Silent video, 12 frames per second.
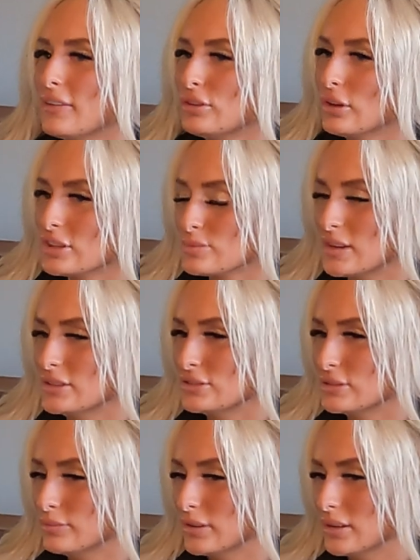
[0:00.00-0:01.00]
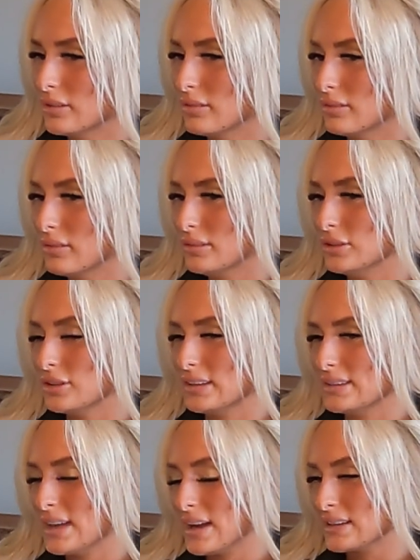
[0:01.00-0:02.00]
if you watch my YouTube video, you can
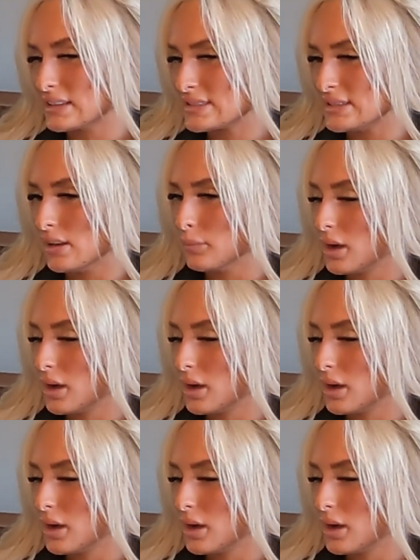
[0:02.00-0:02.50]
kind of see him